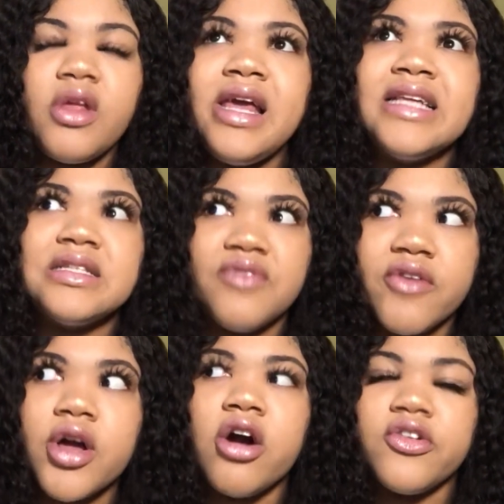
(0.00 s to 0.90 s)
It's
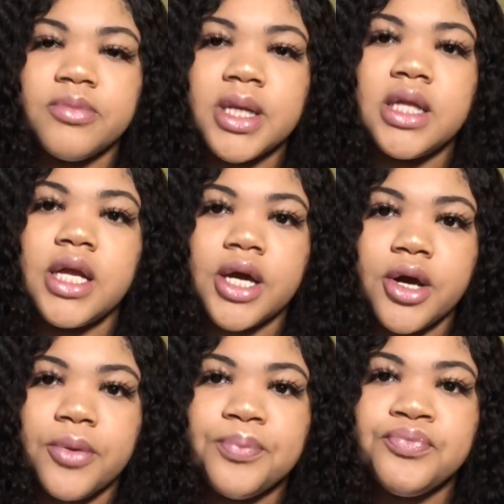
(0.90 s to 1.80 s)
very hard for me to let it
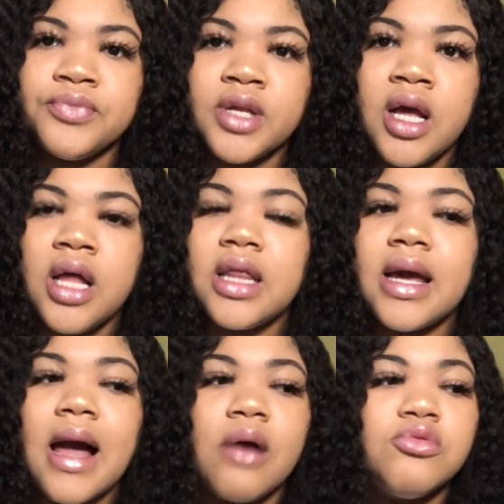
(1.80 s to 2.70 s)
go.
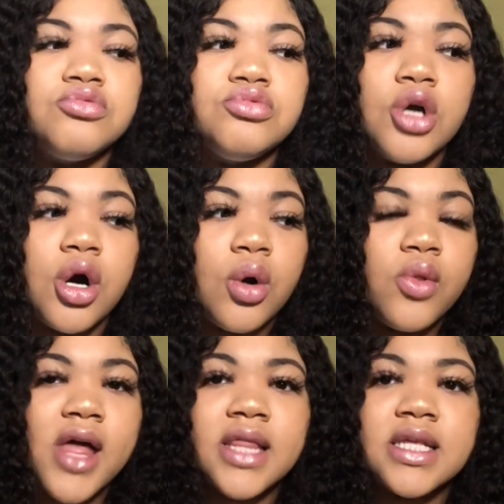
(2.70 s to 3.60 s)
Like, I will know
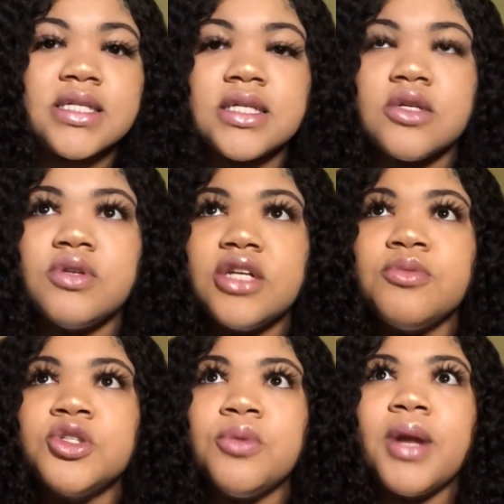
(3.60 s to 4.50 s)
that this is so
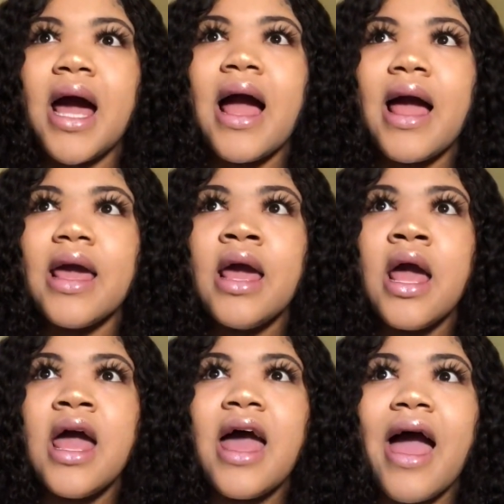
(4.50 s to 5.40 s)
detrimental, but I
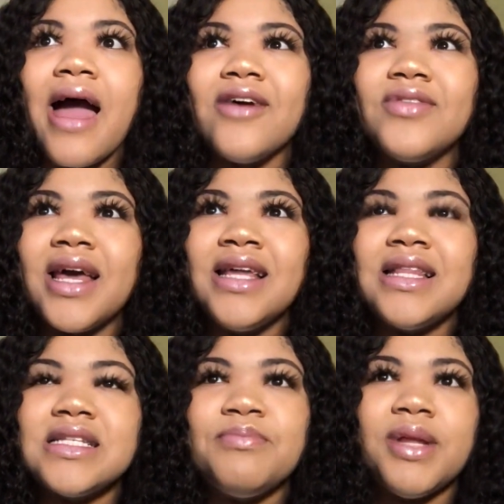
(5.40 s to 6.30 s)
have like
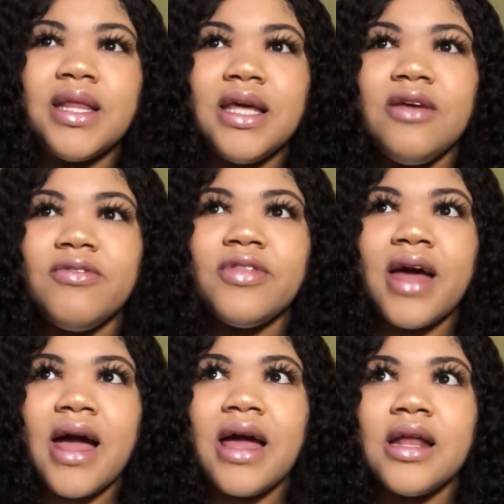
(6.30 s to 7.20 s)
this belief
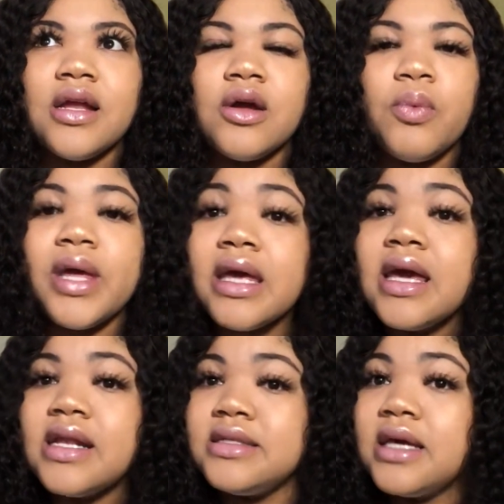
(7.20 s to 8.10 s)
that we can
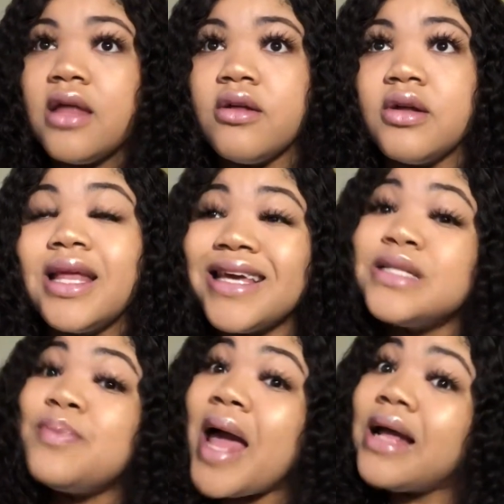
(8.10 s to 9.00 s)
get it together. Like, it's
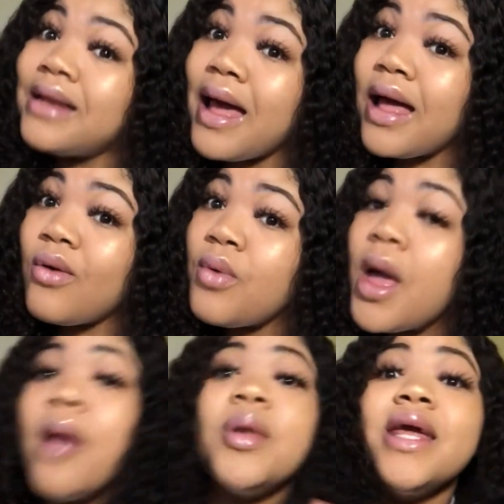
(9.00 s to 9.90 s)
bad now,
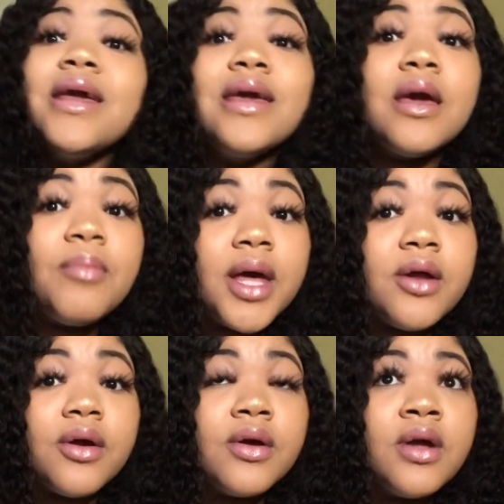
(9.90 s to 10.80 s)
but it can get
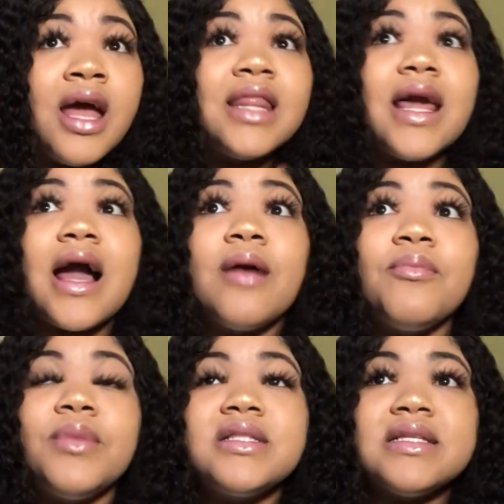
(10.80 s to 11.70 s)
better. Like,
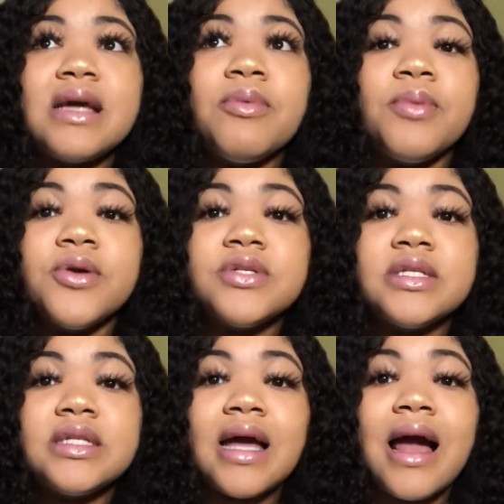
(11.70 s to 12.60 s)
I'm the type of
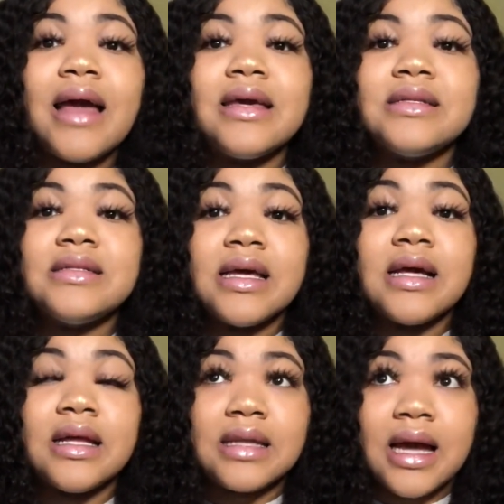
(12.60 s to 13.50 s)
person that I can take
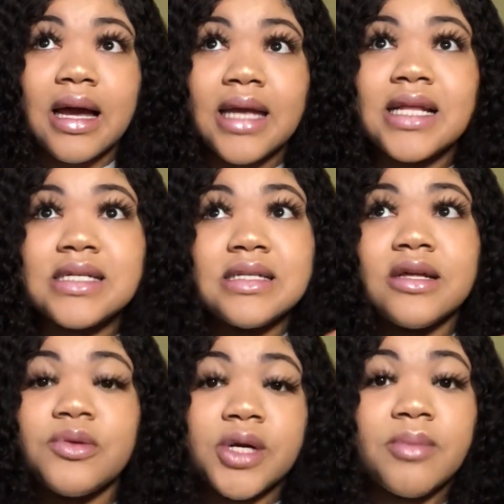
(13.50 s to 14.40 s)
a lot. And that's
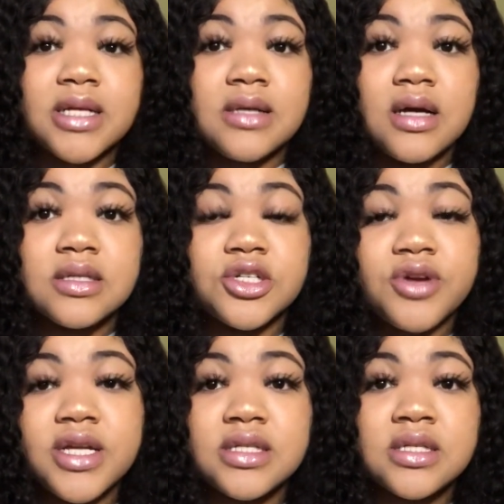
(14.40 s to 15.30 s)
another one of my toxic
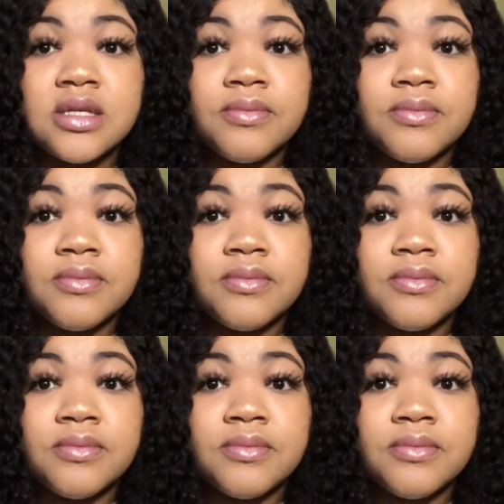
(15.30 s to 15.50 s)
traits.